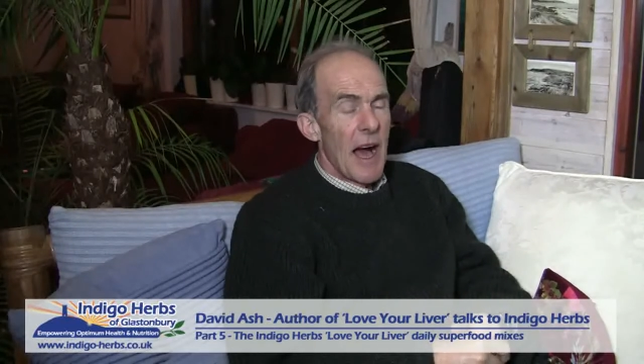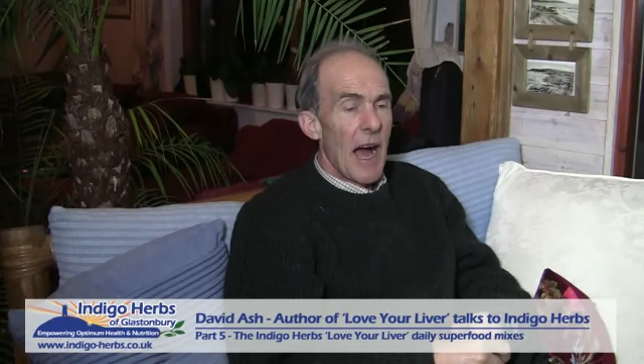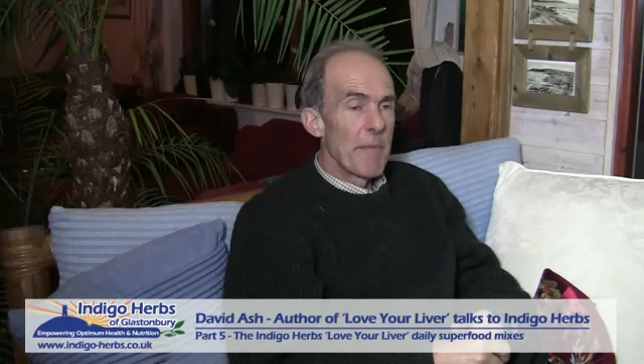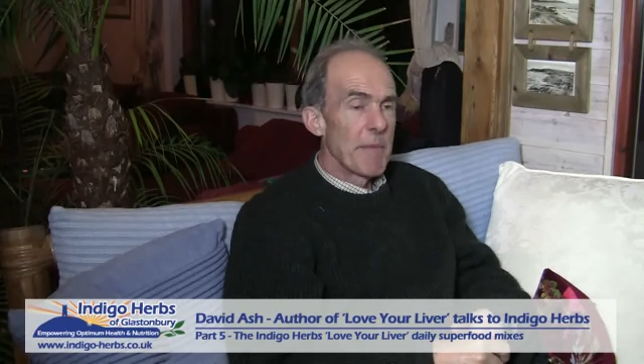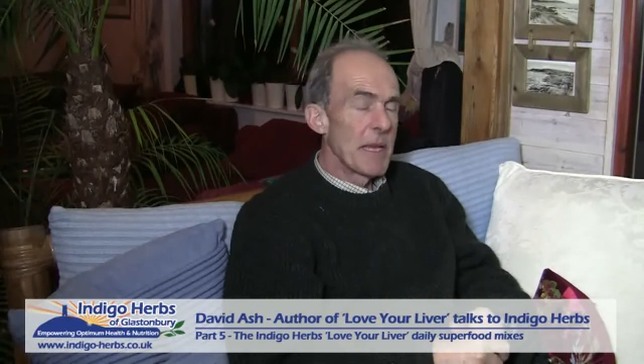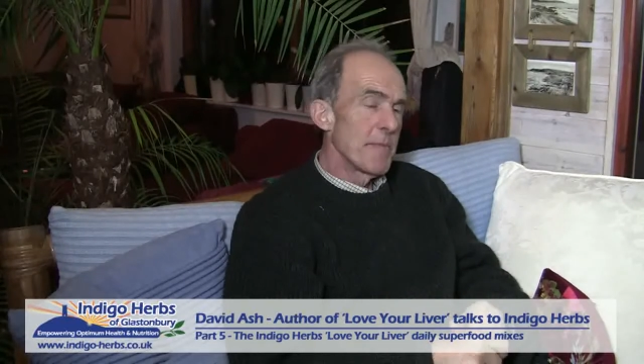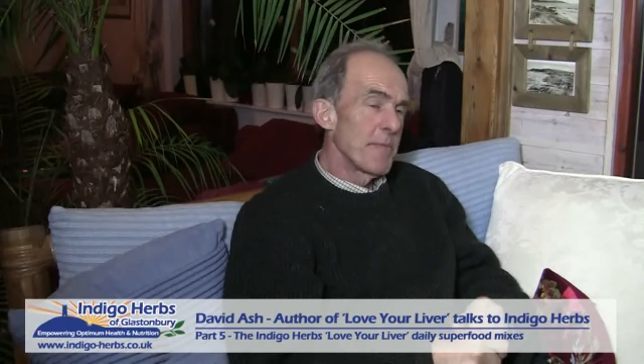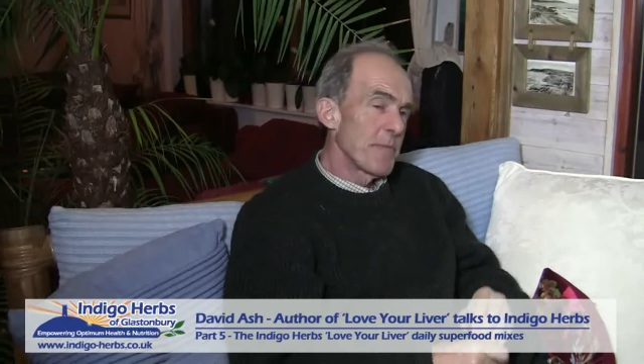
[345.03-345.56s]

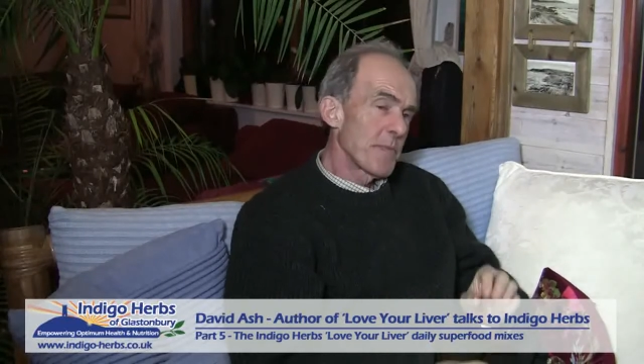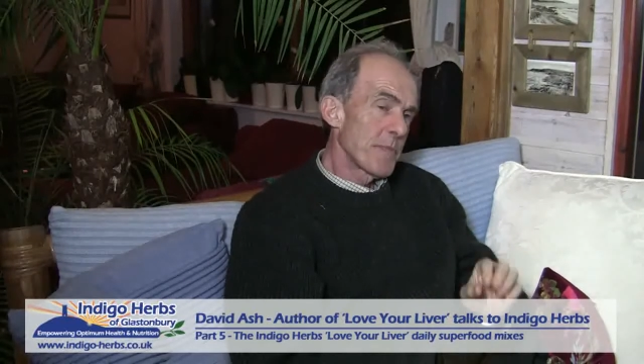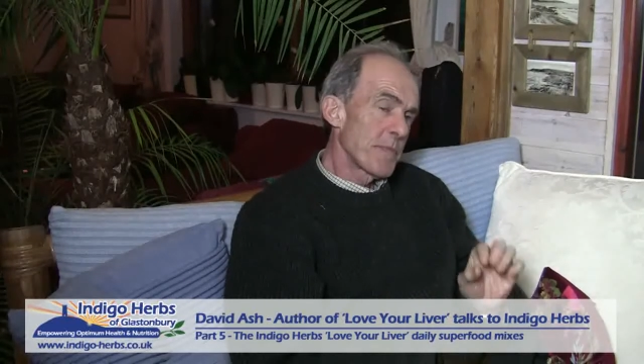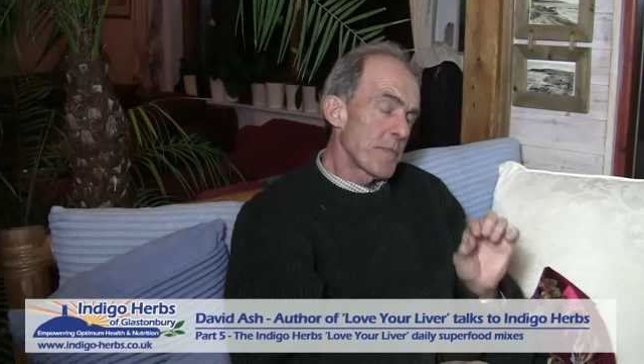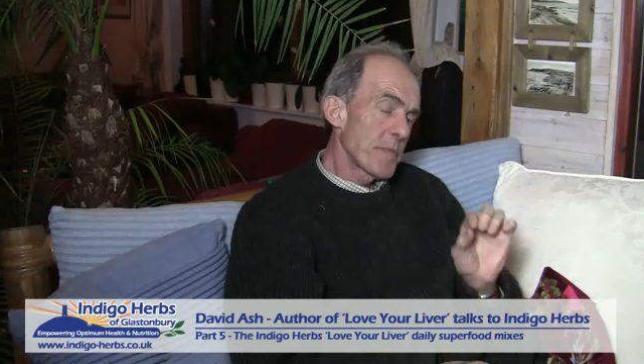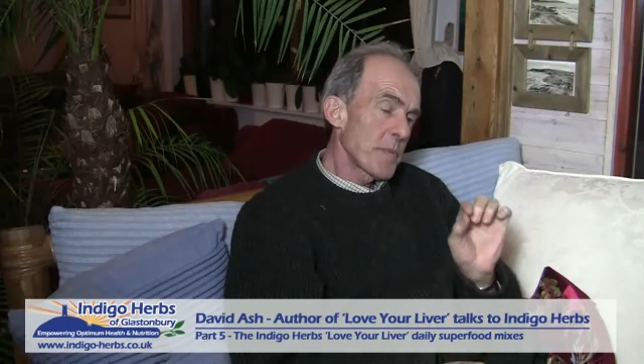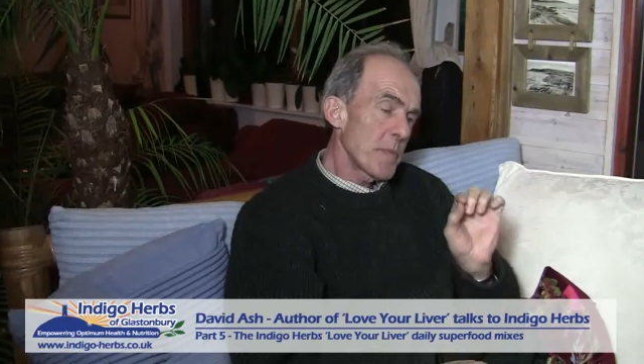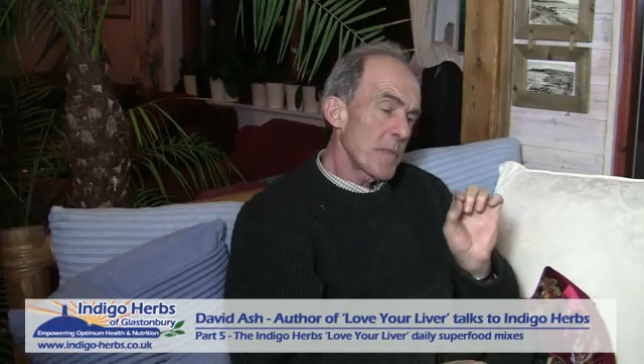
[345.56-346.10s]
I mean,
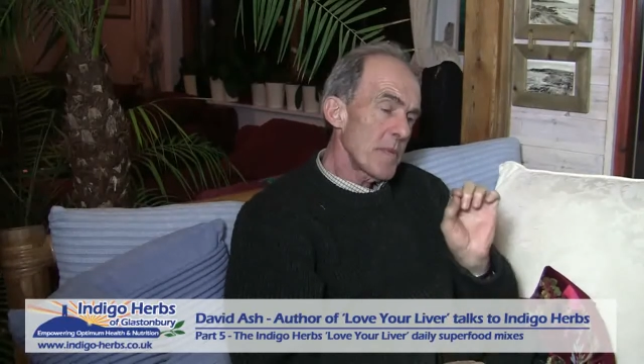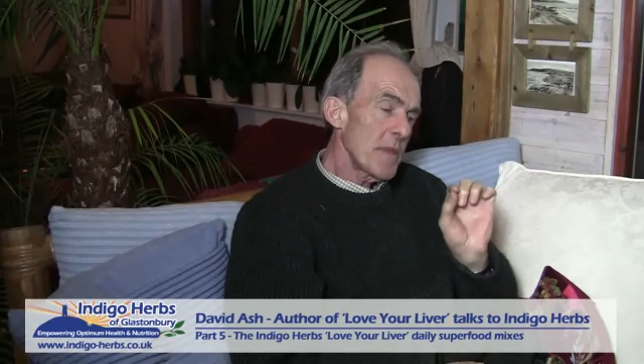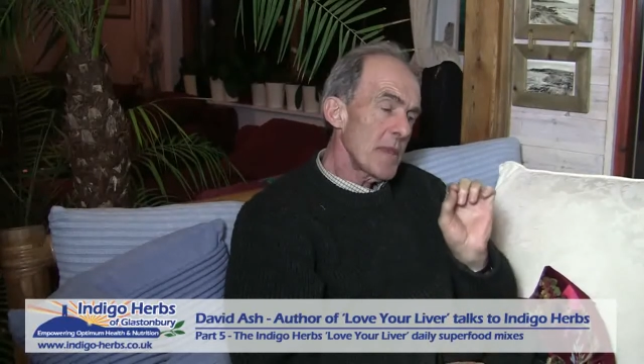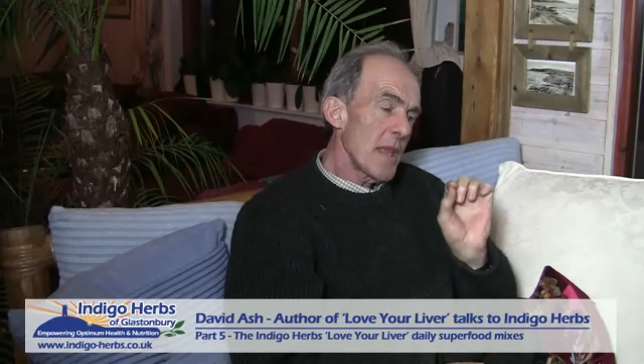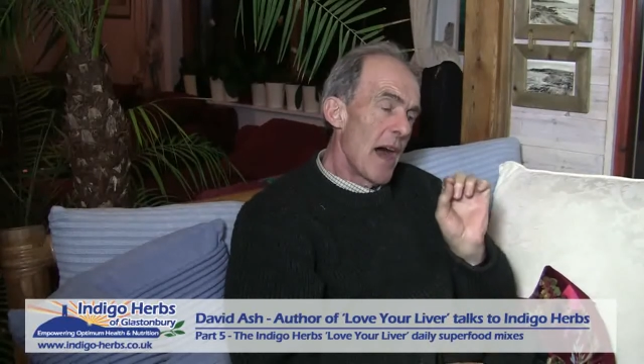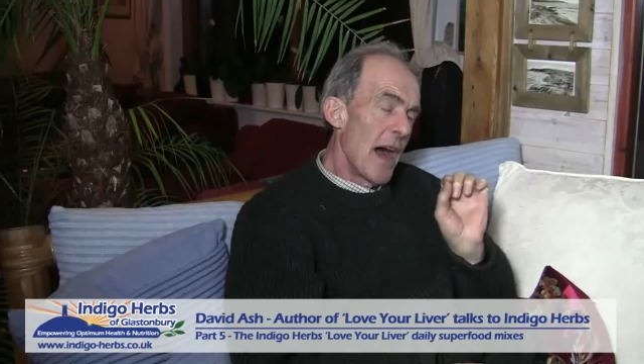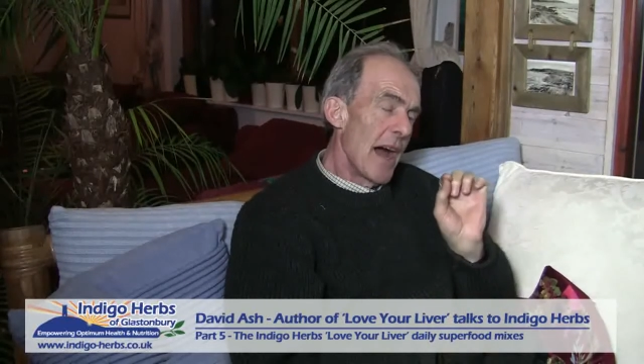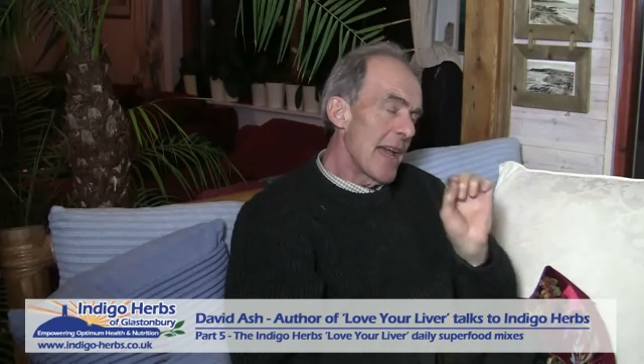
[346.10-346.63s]

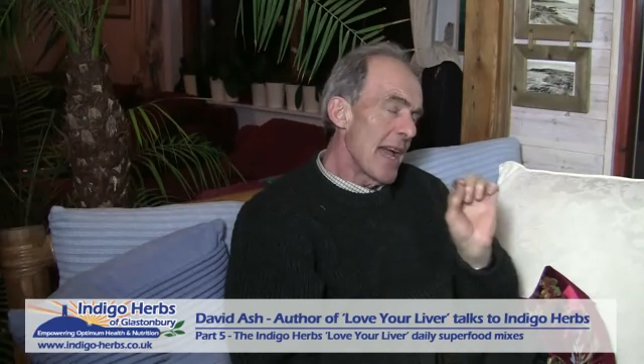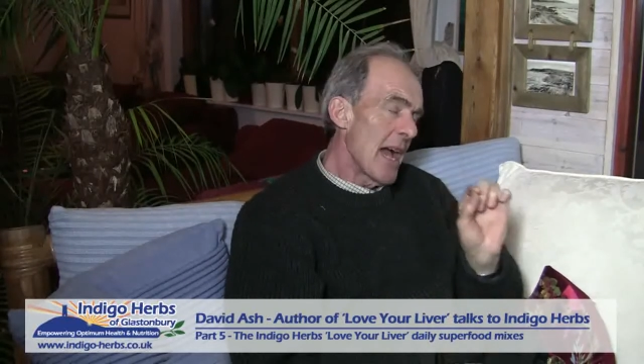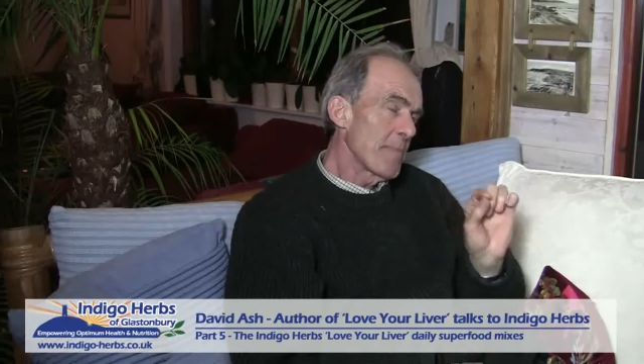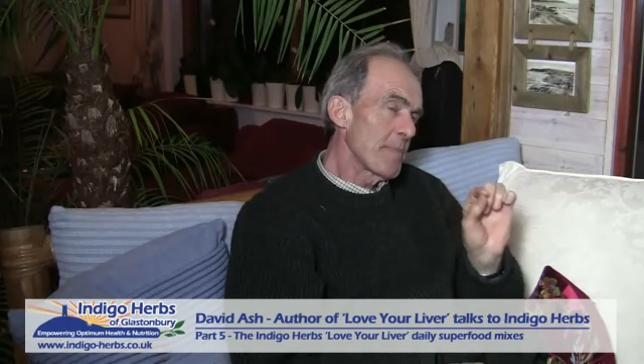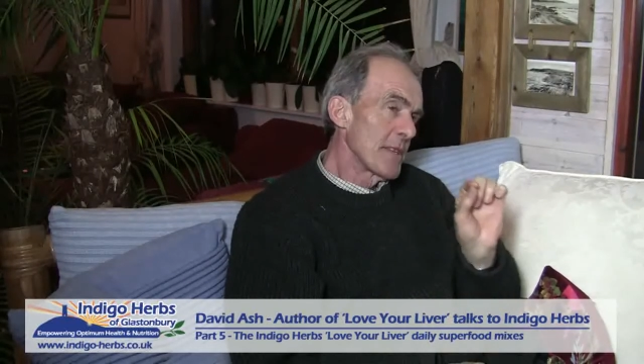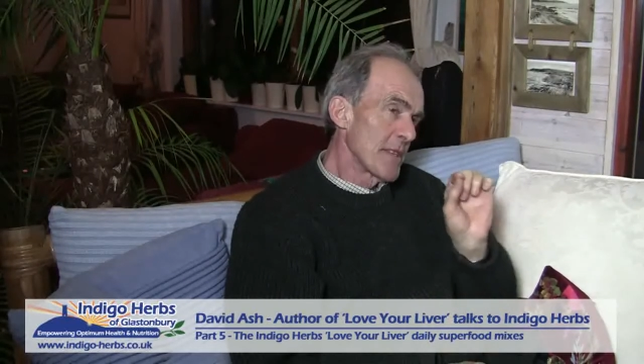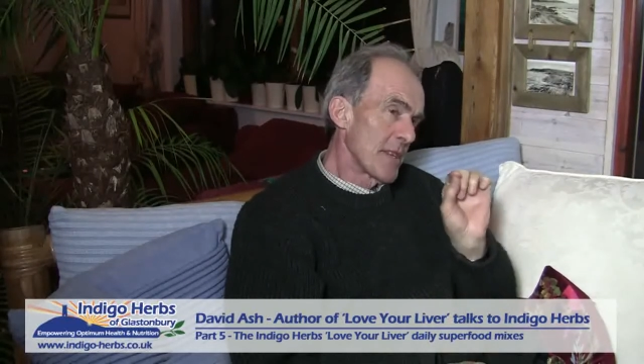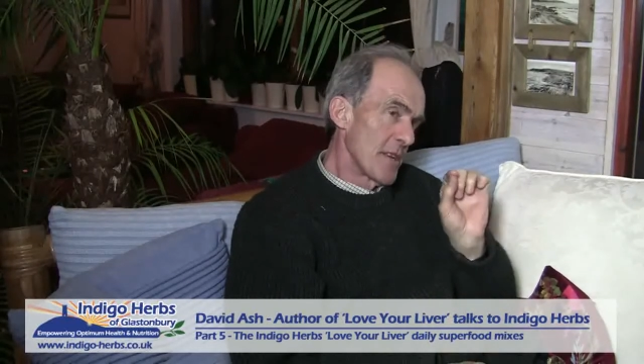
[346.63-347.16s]
I
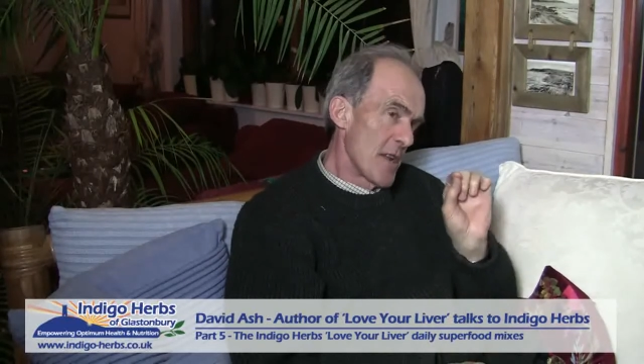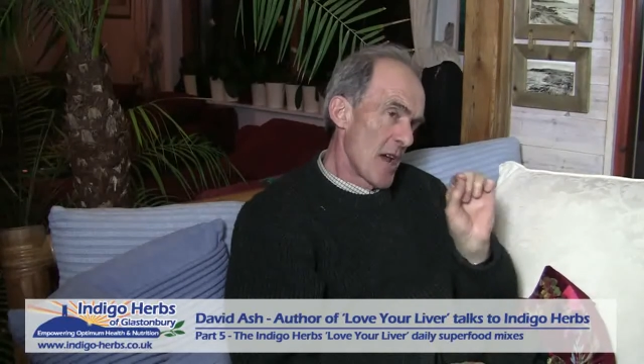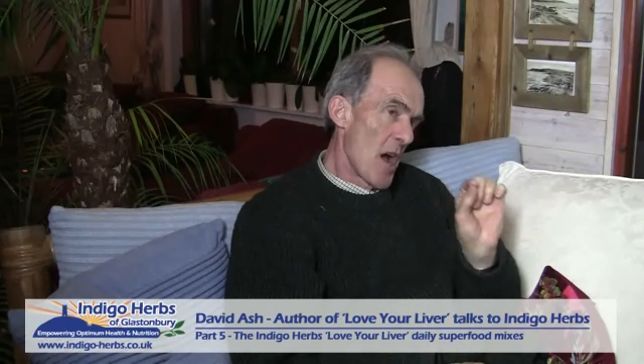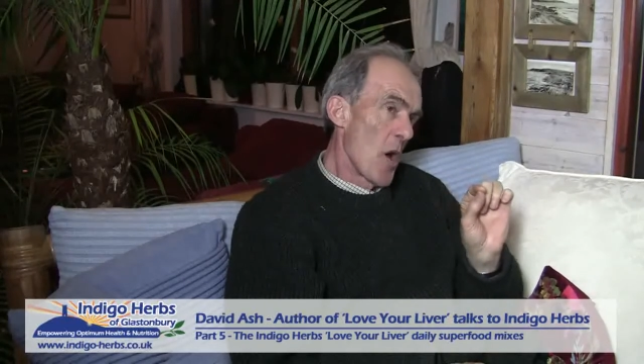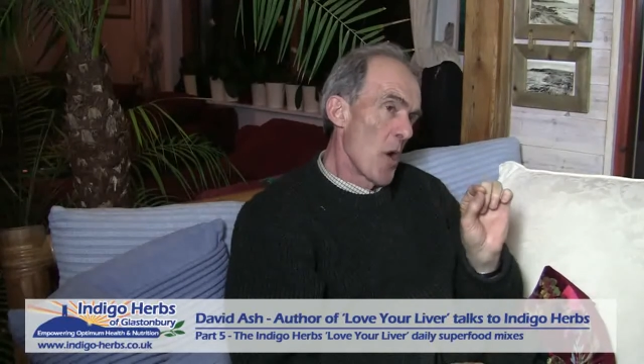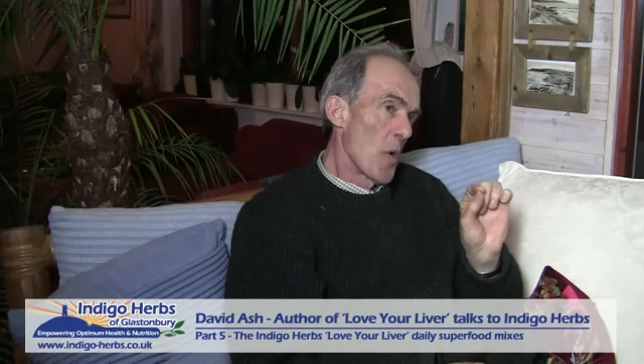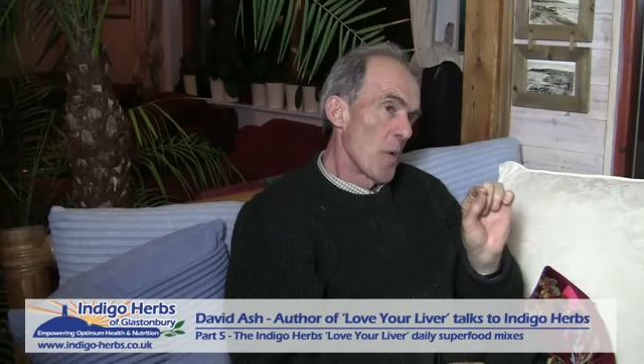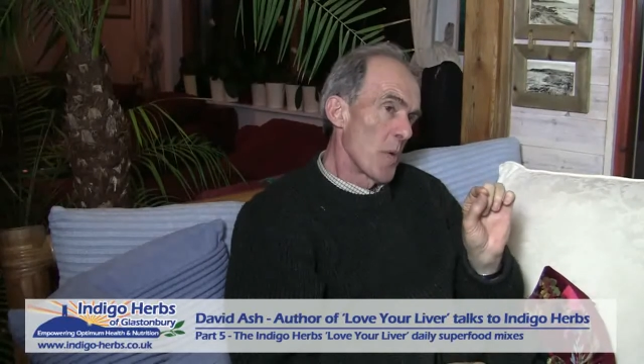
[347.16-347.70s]
happen to
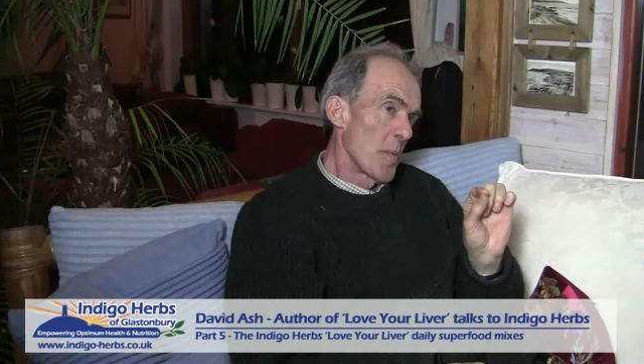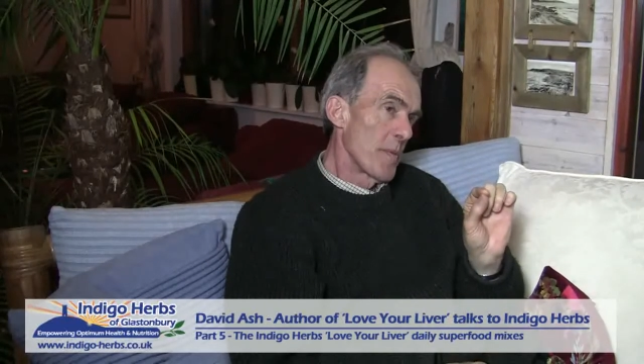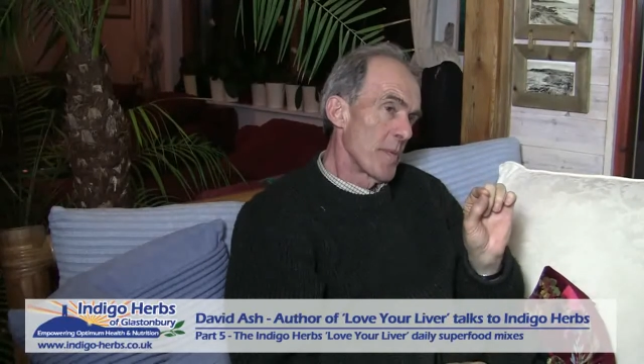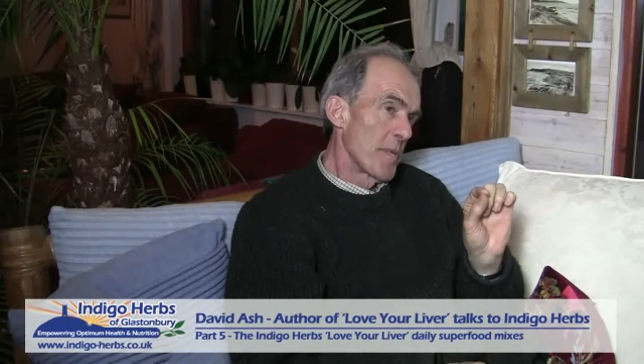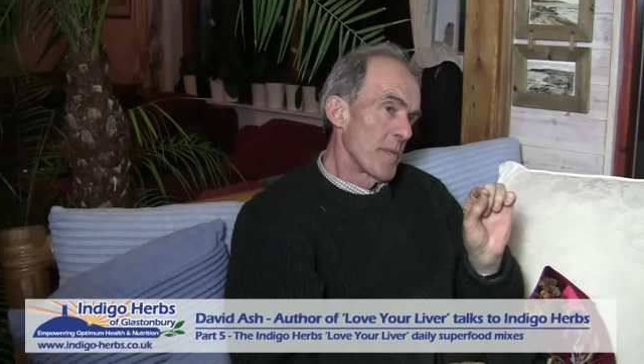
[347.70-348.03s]
know,